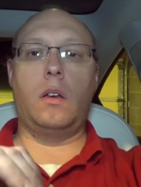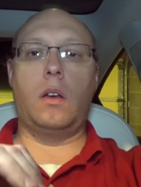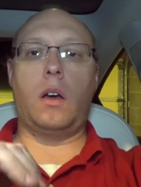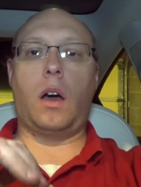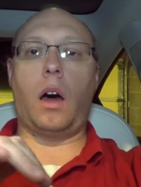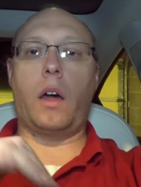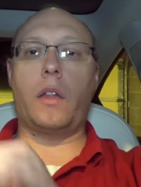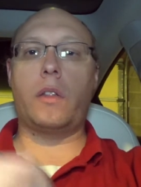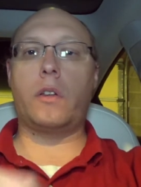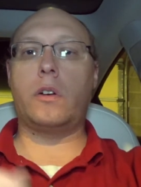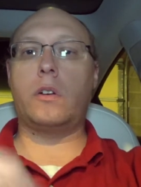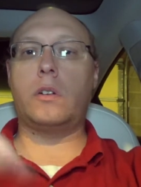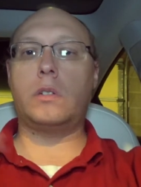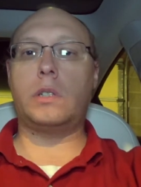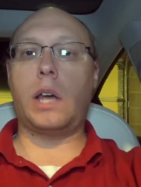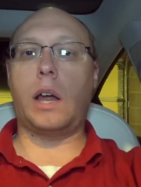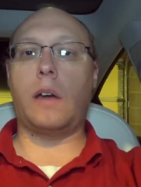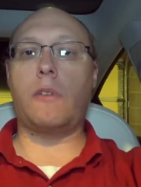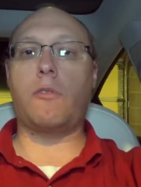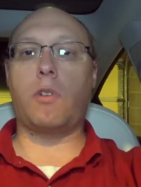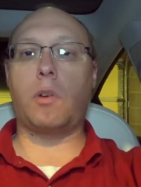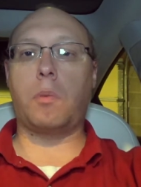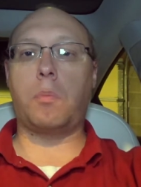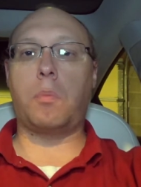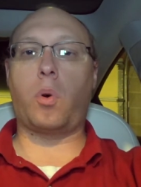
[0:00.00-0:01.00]
Others
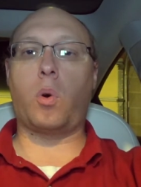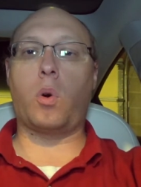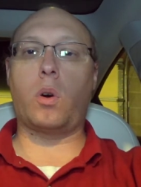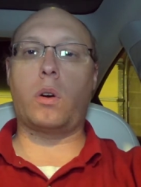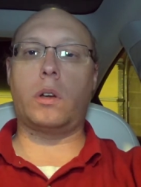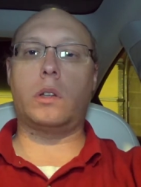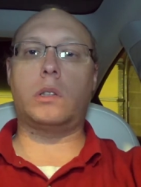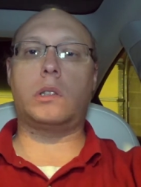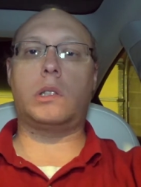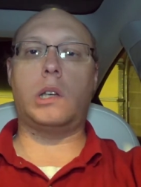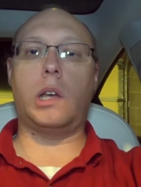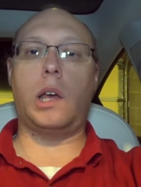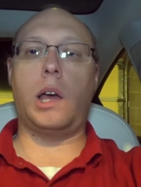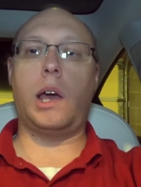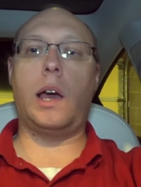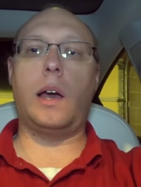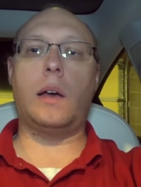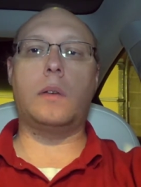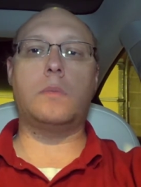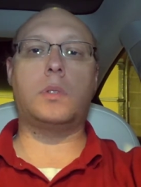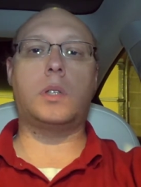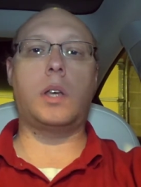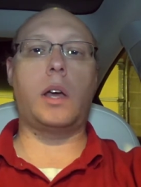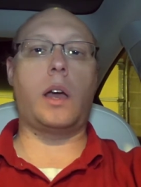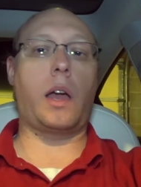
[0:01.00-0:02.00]
had reported to
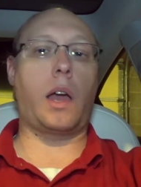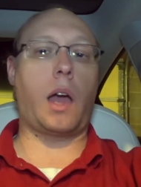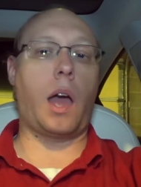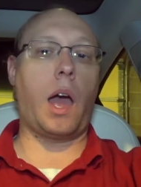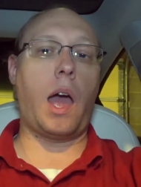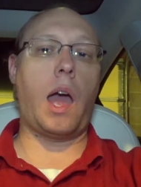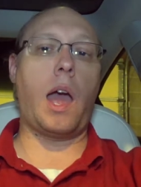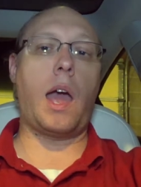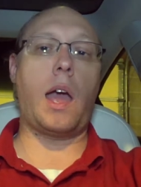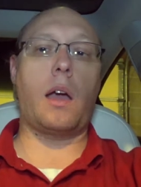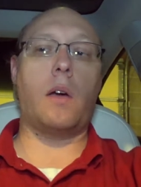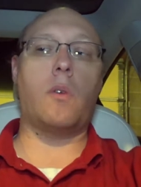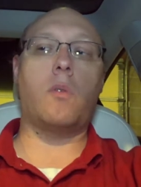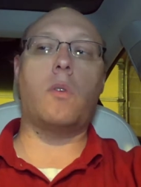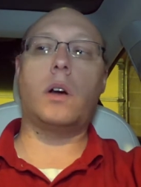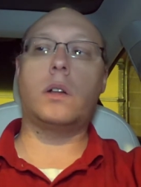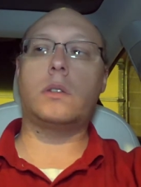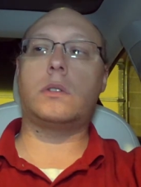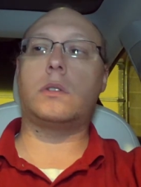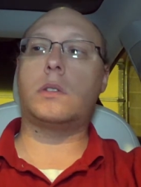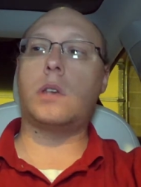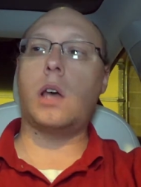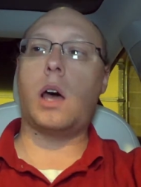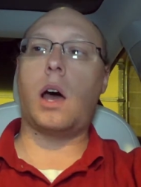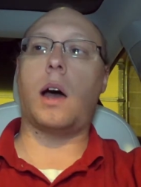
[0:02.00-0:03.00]
him saying, hey,
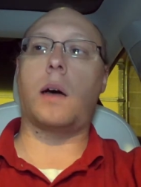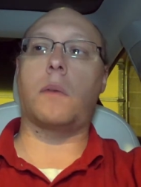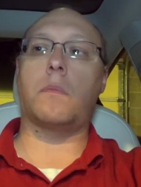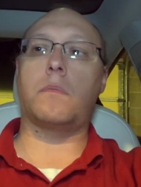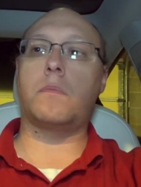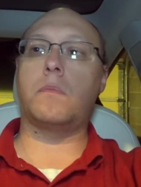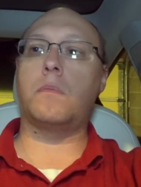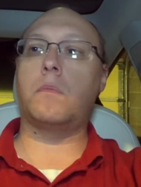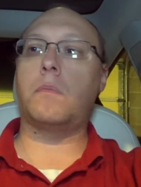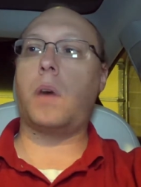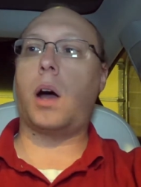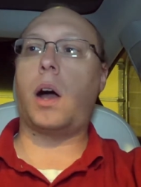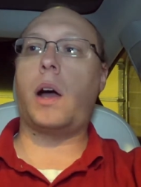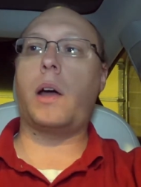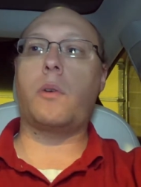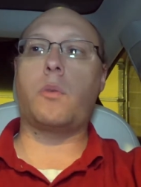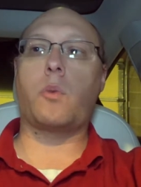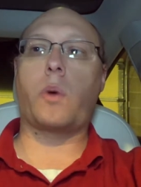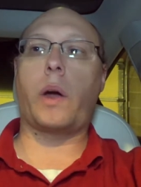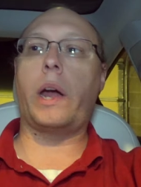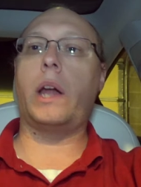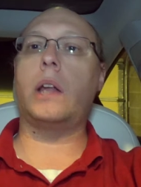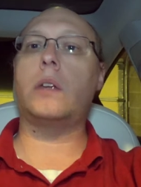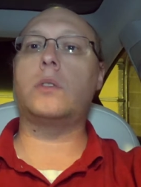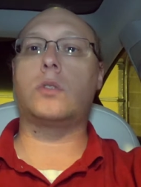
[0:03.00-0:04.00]
what's up? My
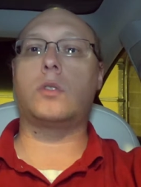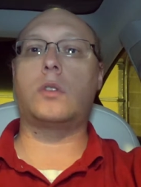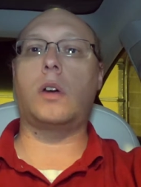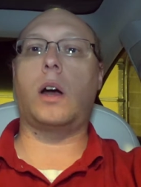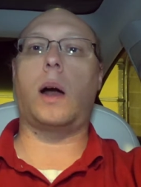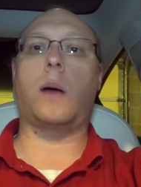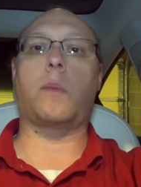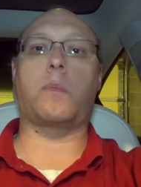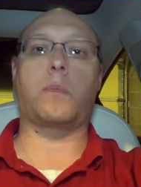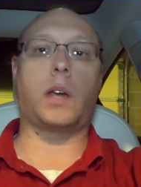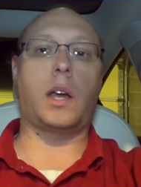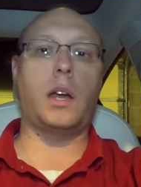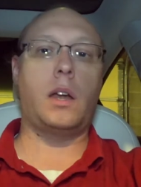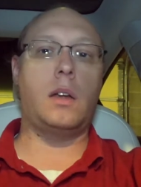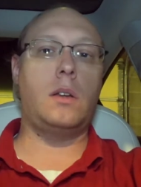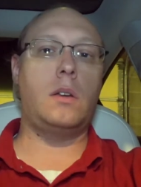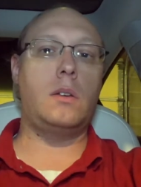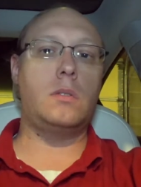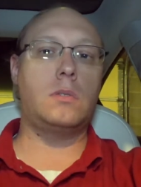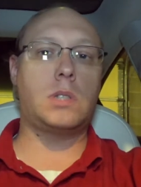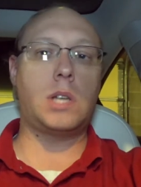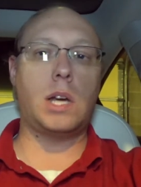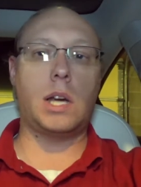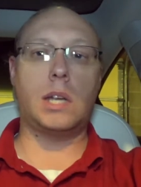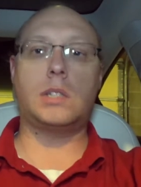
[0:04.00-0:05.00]
range dropped. Can
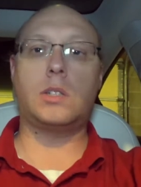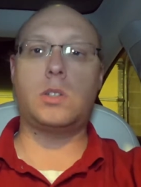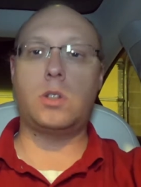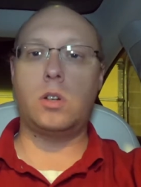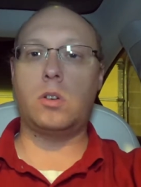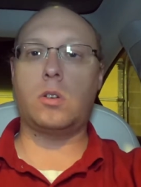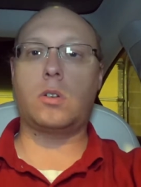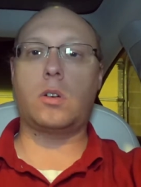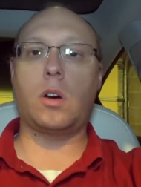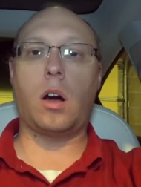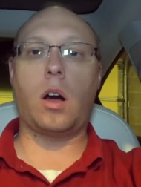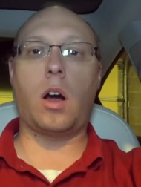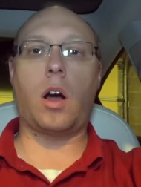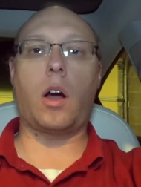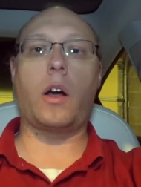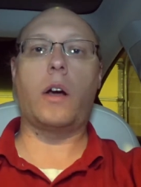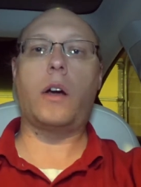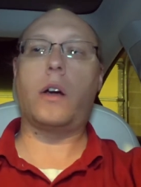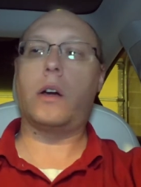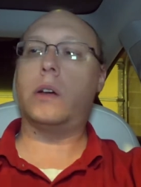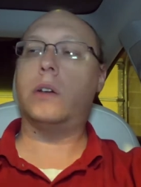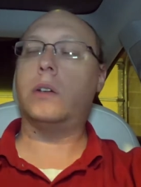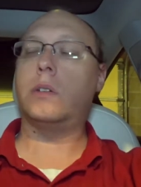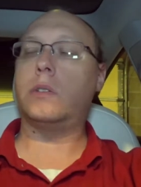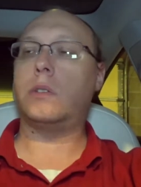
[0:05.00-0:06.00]
you test your
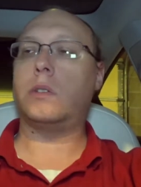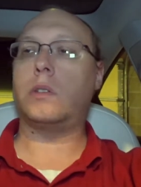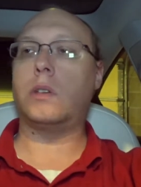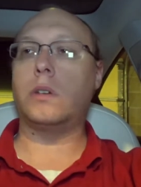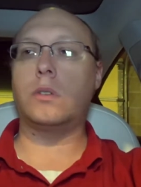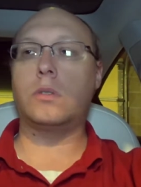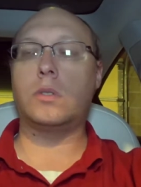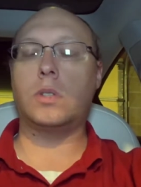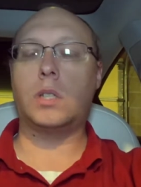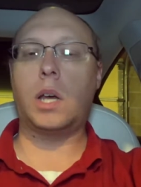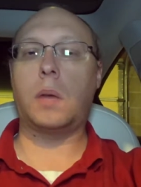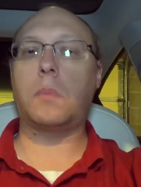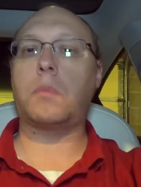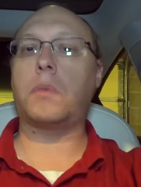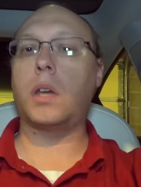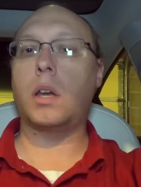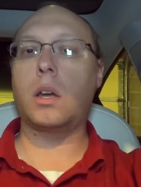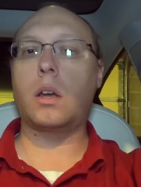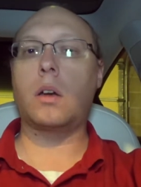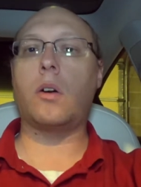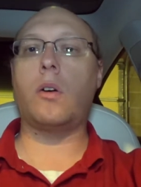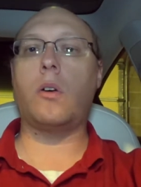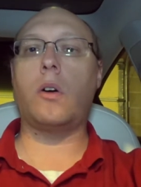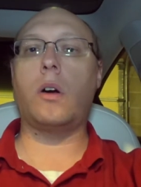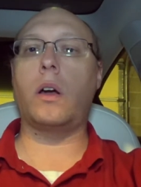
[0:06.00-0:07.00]
car? Is there
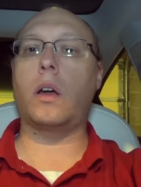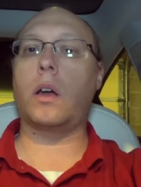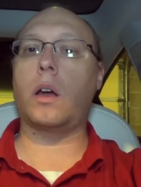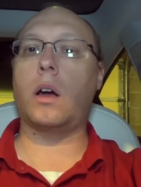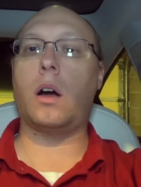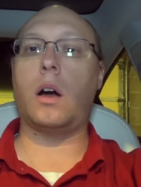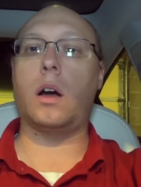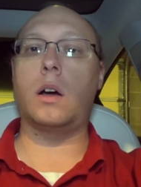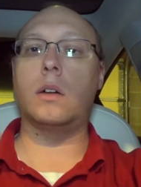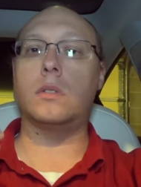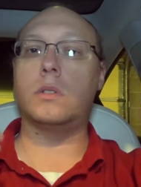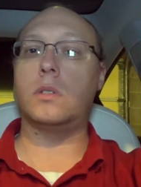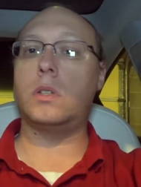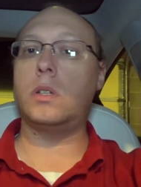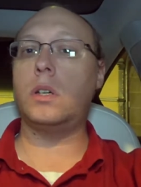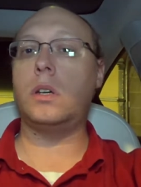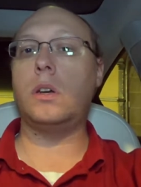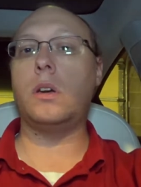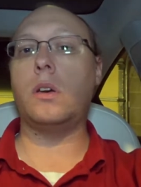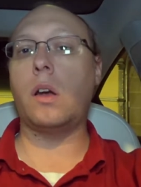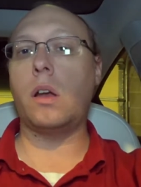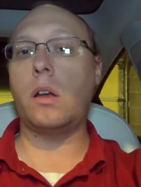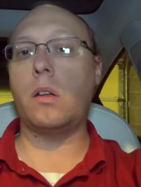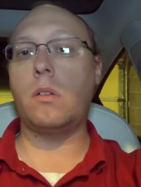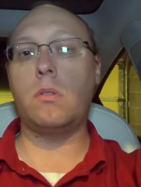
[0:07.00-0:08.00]
something going on? Do
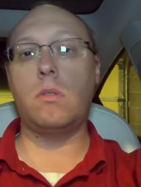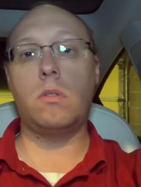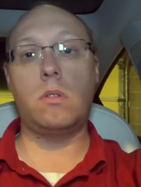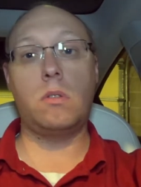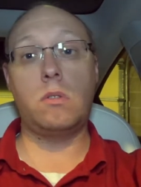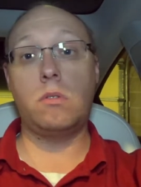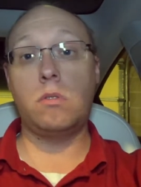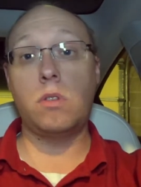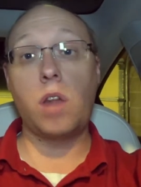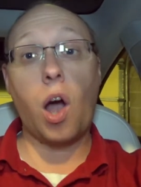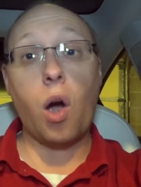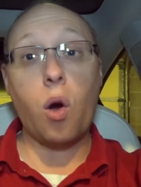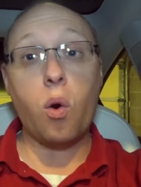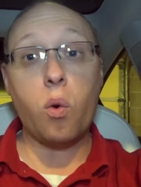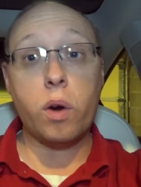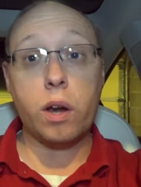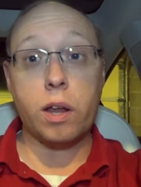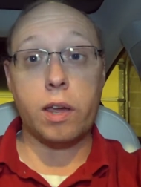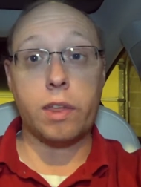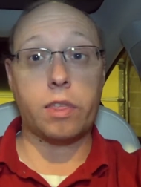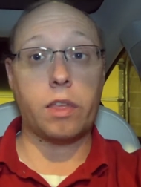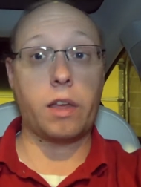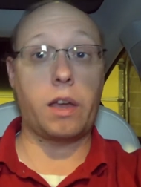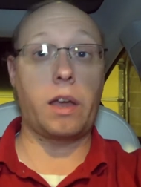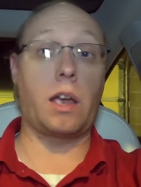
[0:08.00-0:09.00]
you know
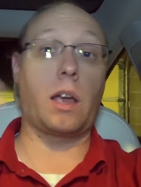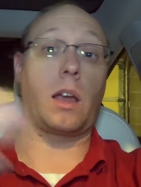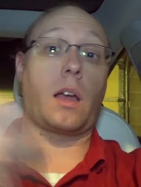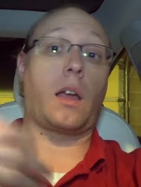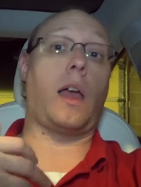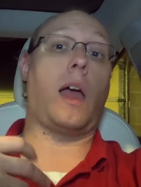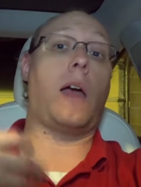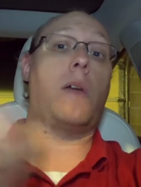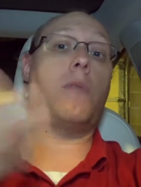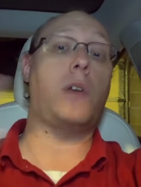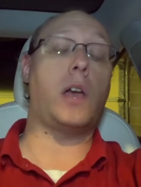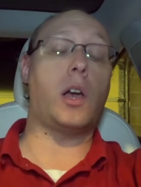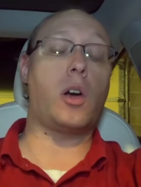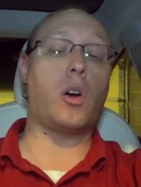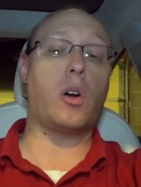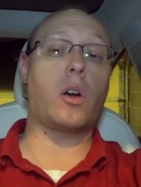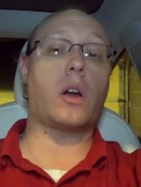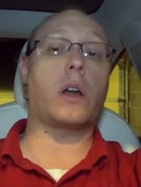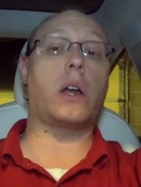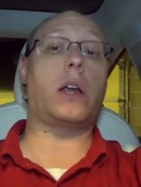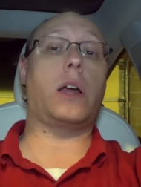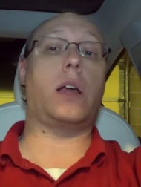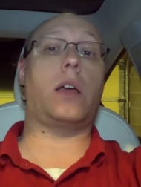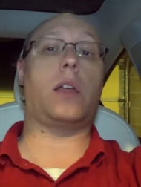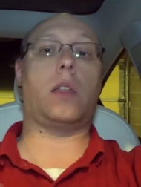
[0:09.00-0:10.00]
anything? Have you heard
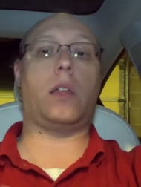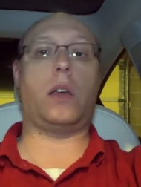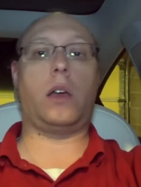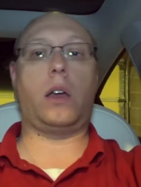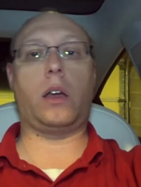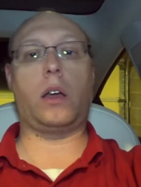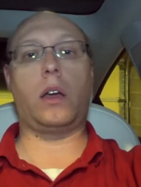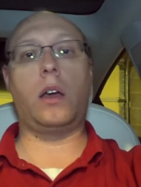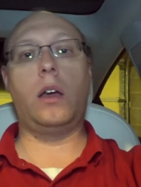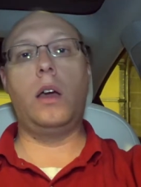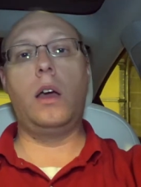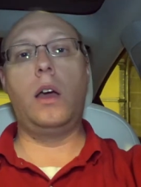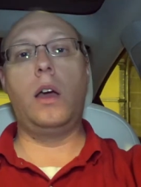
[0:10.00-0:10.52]
anything?